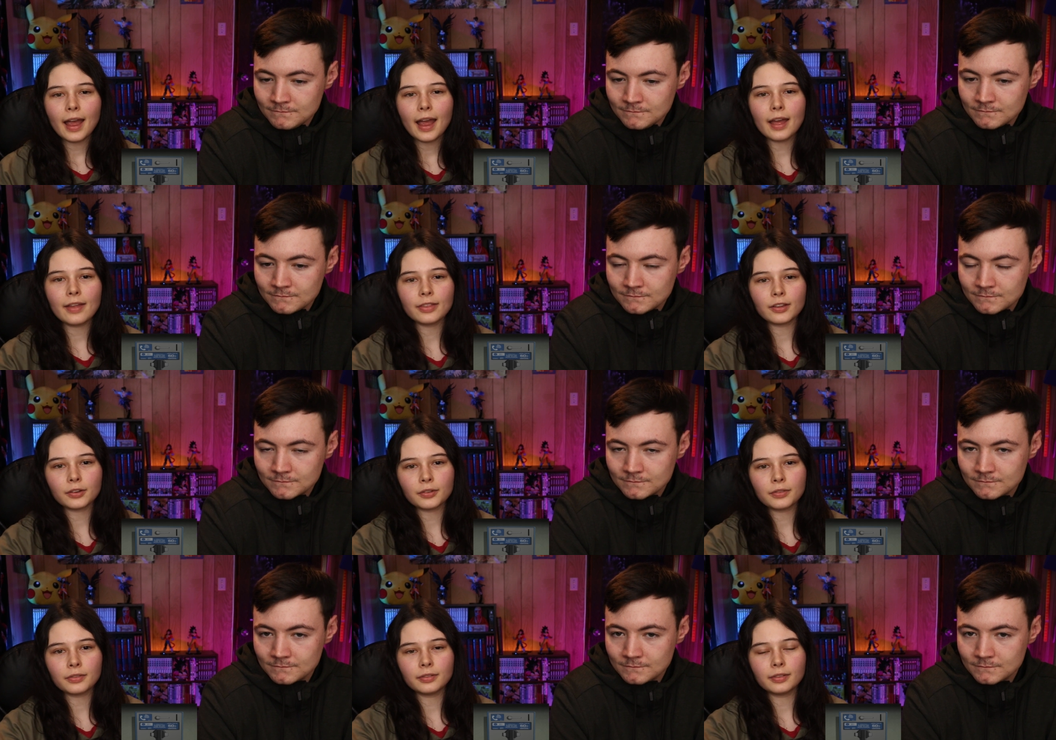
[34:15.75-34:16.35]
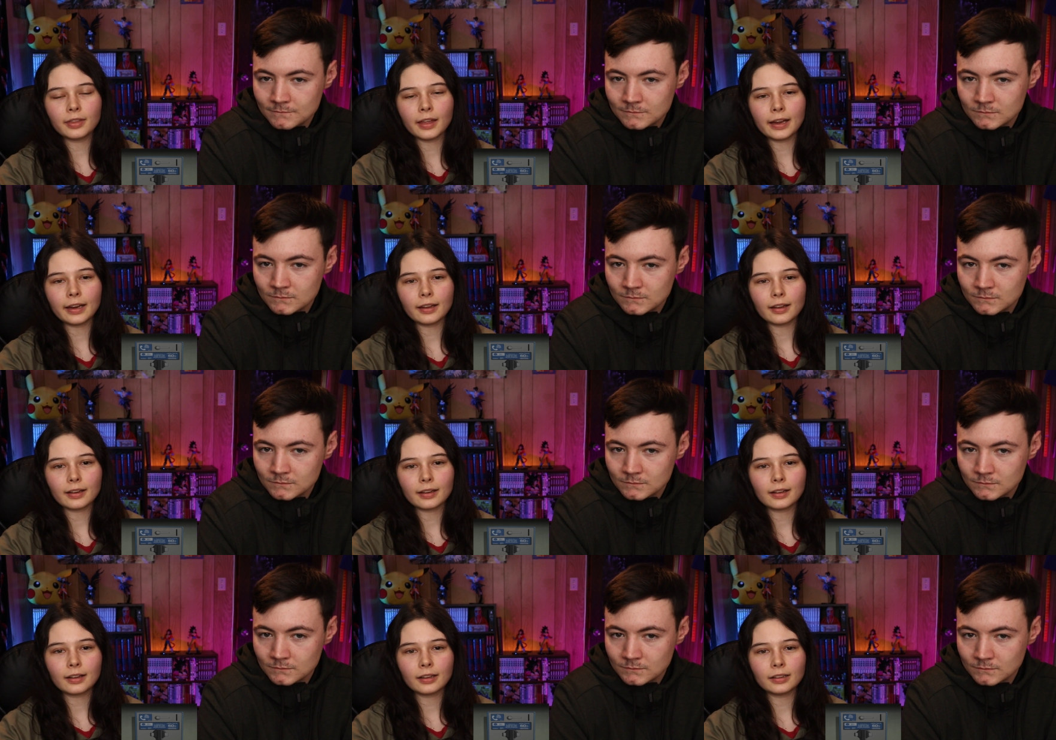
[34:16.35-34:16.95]
Speaker 1: and there's
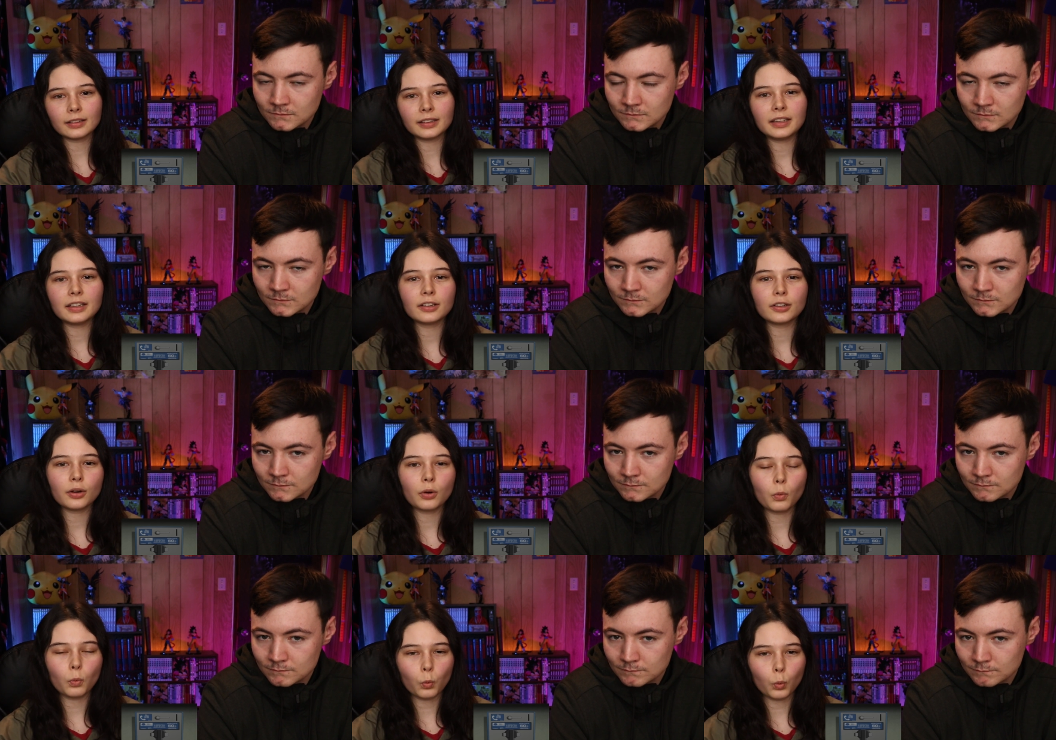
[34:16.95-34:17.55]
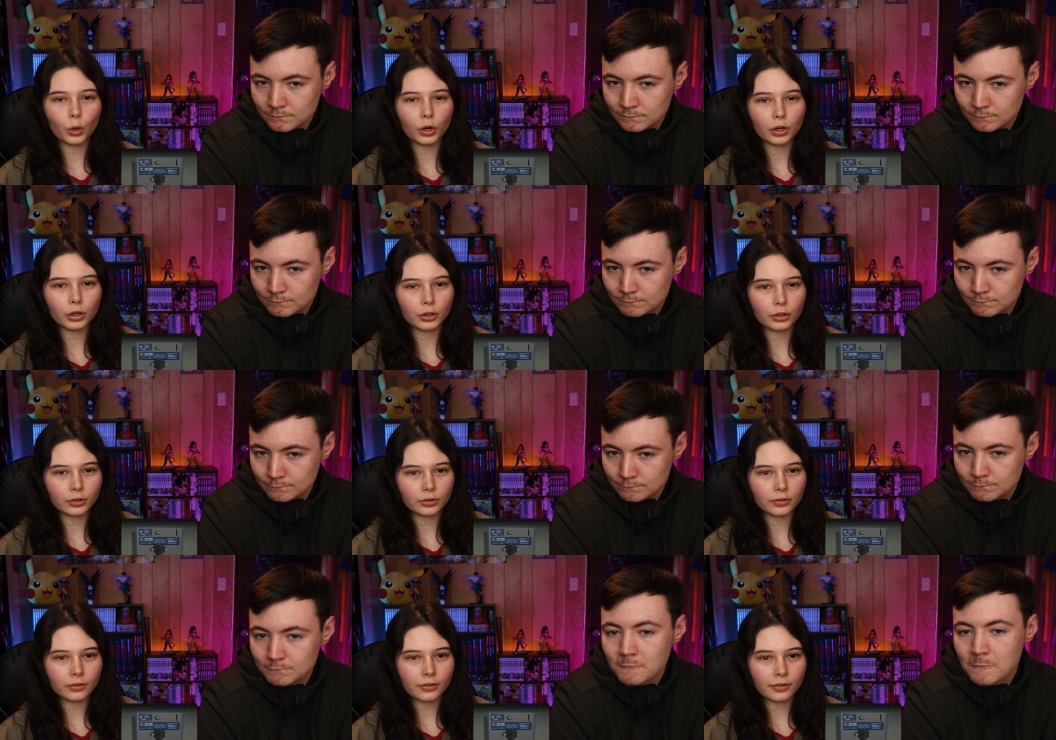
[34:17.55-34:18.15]
like clear
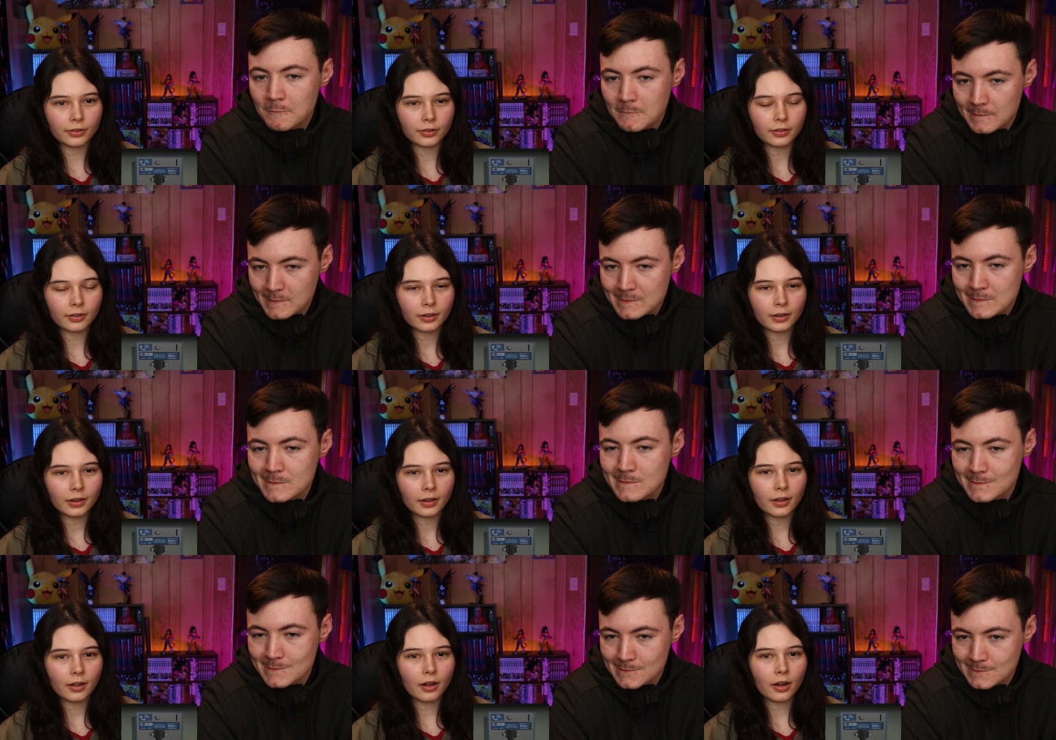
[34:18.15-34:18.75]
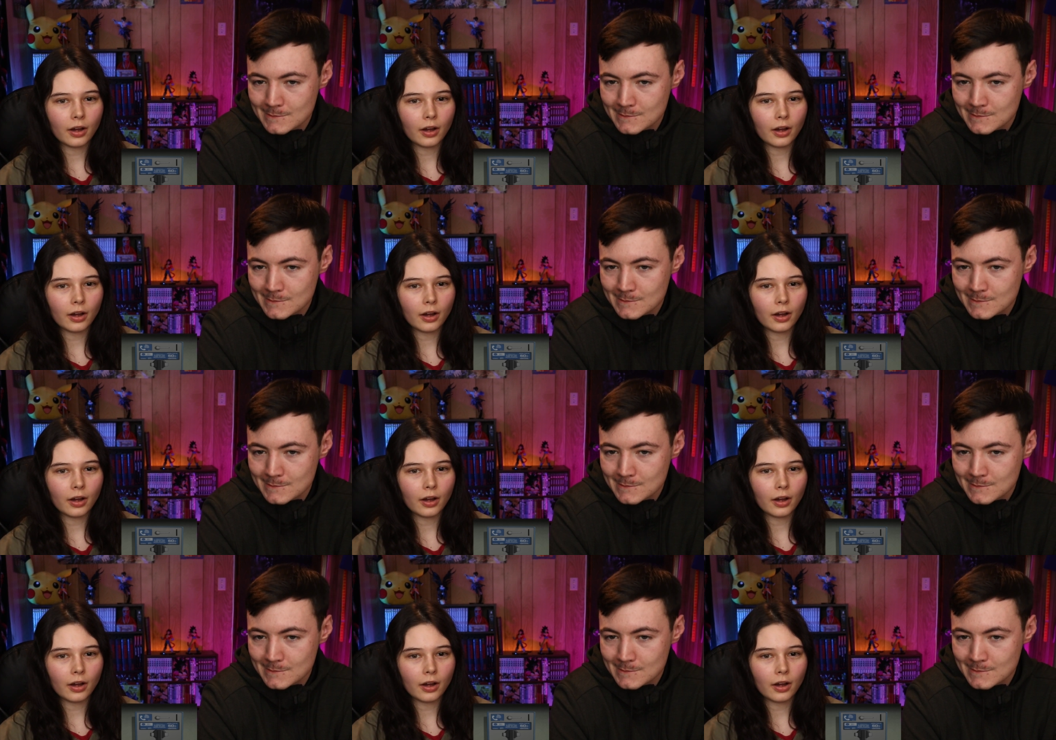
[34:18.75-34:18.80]
words